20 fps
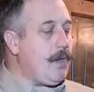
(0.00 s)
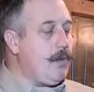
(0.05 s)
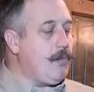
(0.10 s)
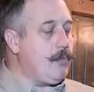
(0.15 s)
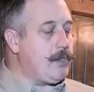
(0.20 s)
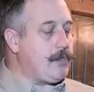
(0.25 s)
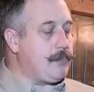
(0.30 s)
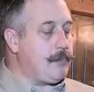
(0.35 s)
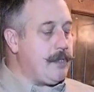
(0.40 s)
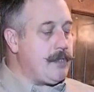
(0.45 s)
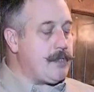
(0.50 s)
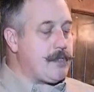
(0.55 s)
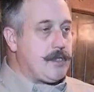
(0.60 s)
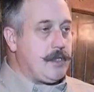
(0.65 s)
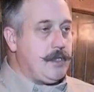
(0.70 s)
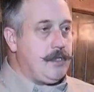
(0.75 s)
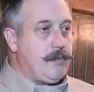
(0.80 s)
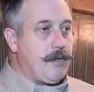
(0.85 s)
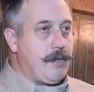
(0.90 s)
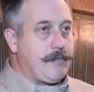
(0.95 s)
which means
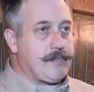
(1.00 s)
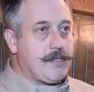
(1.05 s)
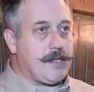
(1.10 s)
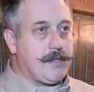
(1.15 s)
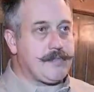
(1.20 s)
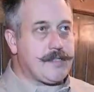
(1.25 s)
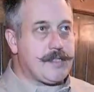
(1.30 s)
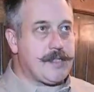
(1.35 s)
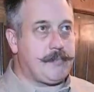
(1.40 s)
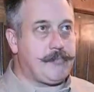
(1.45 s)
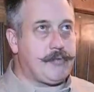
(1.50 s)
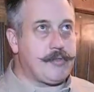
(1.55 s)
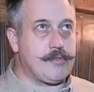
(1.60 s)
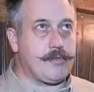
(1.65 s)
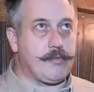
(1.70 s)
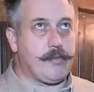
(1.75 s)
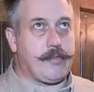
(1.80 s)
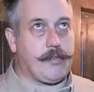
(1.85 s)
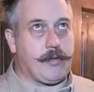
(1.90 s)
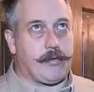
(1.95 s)
that you have to have separate
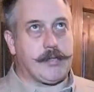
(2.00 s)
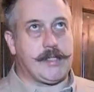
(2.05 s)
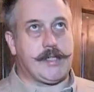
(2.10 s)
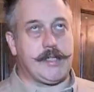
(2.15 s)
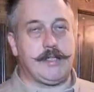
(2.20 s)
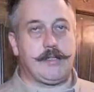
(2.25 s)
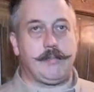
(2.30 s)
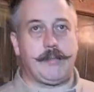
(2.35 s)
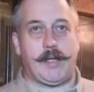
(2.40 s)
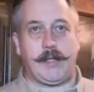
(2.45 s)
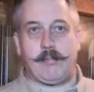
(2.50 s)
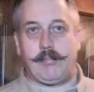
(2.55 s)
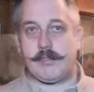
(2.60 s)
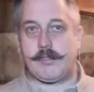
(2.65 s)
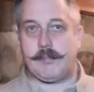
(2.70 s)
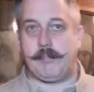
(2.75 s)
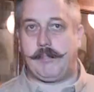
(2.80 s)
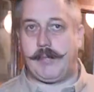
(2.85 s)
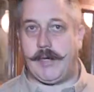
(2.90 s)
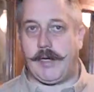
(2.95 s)
authority to be able
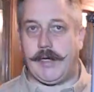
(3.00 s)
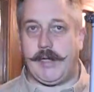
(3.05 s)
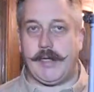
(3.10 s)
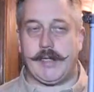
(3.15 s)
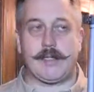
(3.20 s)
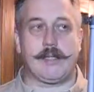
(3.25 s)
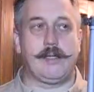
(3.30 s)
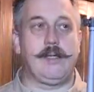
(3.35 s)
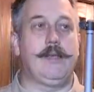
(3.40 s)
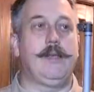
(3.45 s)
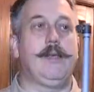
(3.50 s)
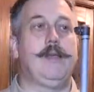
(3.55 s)
to buy it.